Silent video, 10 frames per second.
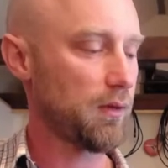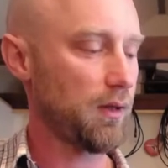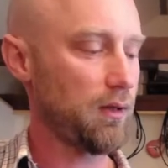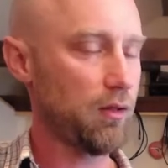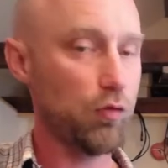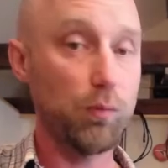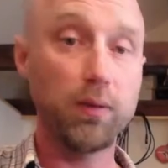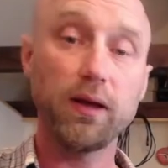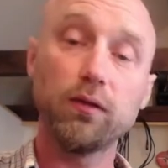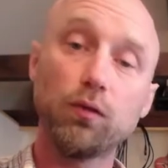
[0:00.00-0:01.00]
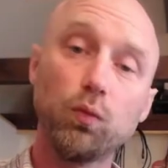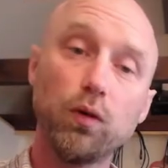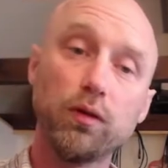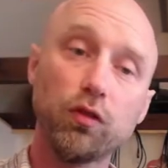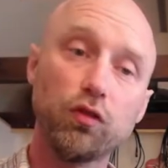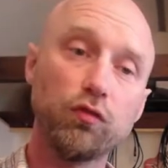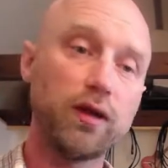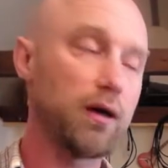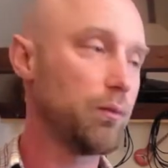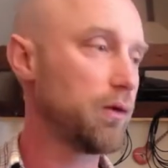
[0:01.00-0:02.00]
Okay, so we're playing on the 1 and
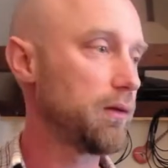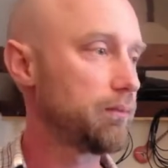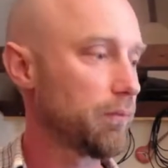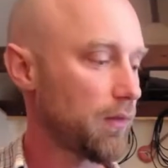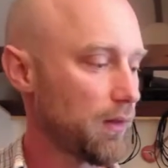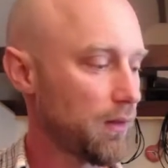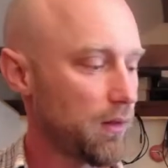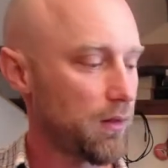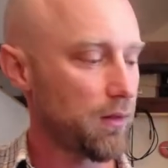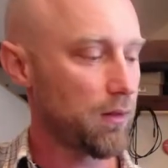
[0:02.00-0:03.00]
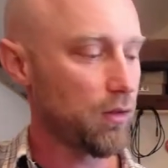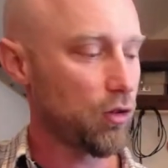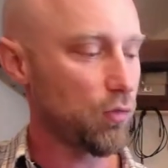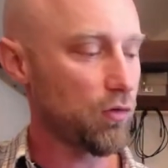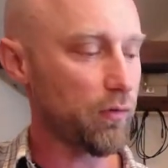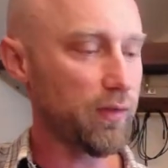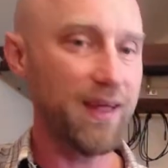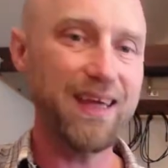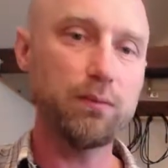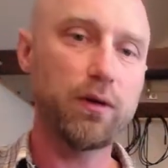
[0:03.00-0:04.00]
3, aren't we? We've got
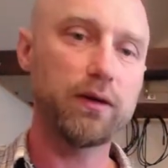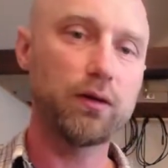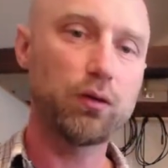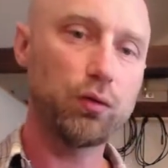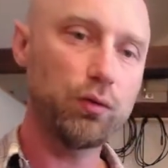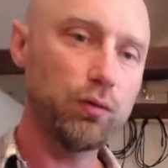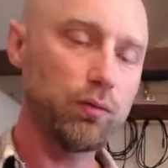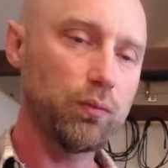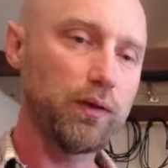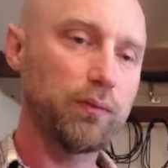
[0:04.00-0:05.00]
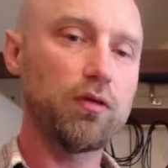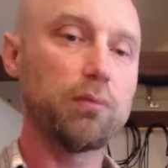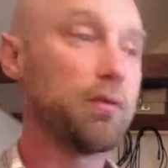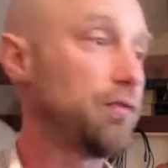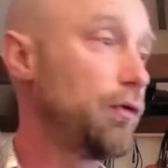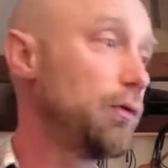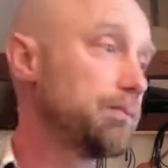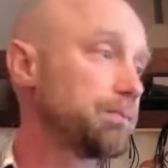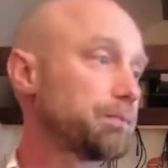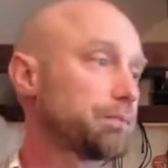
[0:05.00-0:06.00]
the A minor chord, which we've done before.